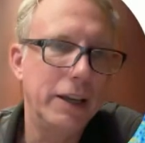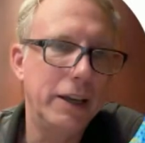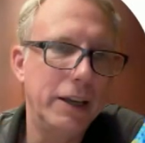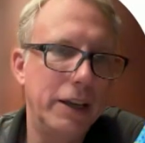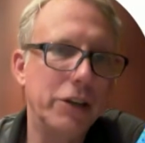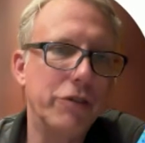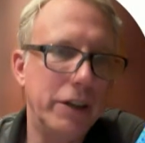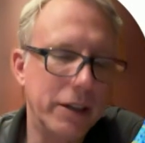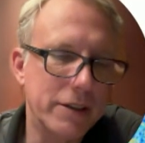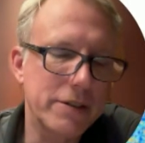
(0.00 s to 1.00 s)

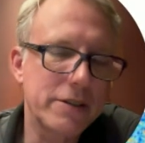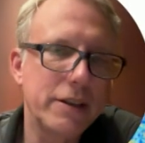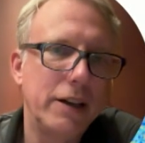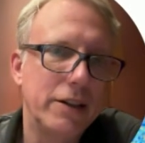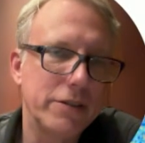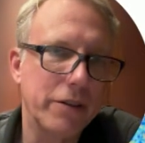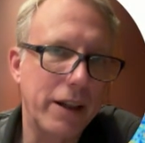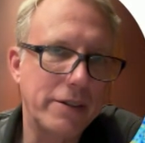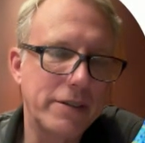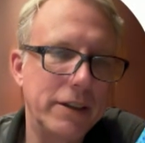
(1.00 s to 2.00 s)
ingredients. So
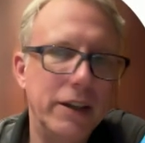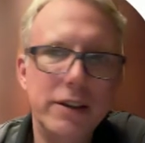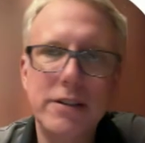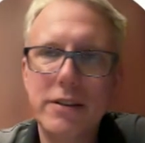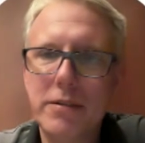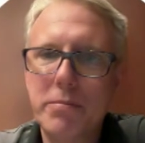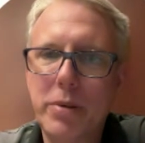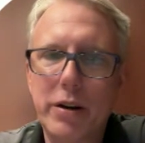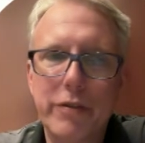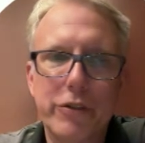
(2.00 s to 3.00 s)
that's the
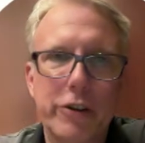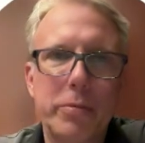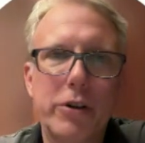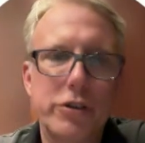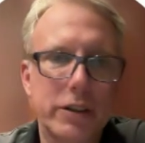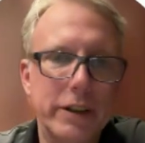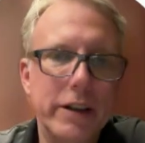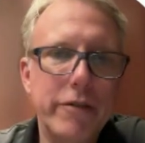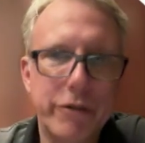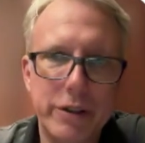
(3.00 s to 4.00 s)
part of cosmological
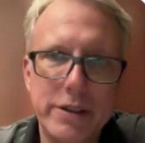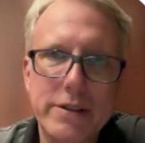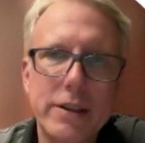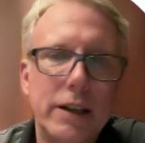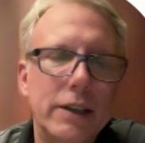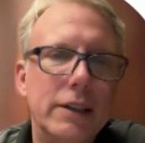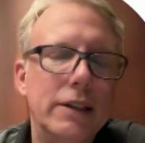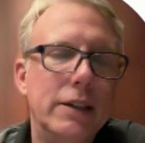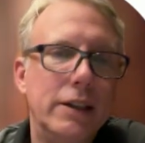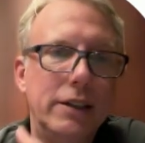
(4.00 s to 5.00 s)
inference.
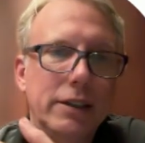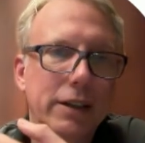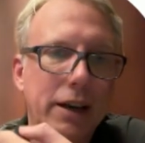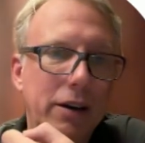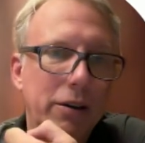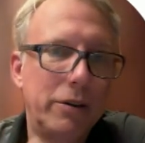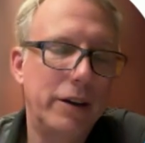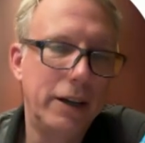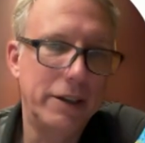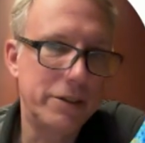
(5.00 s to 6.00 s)

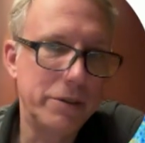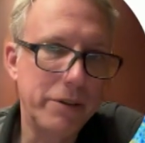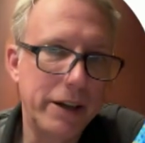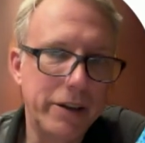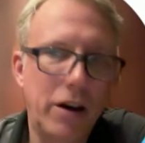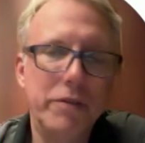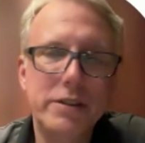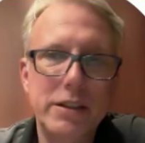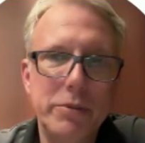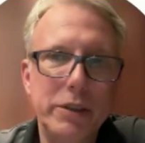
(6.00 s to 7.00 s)
Now, to do that,
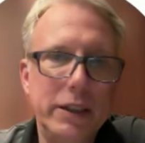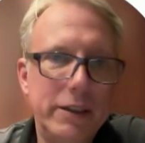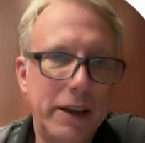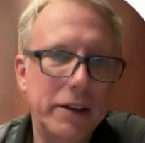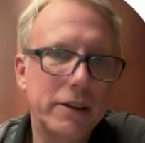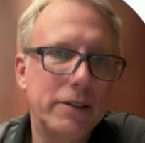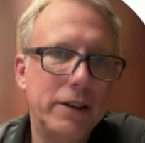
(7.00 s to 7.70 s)
obviously we need data,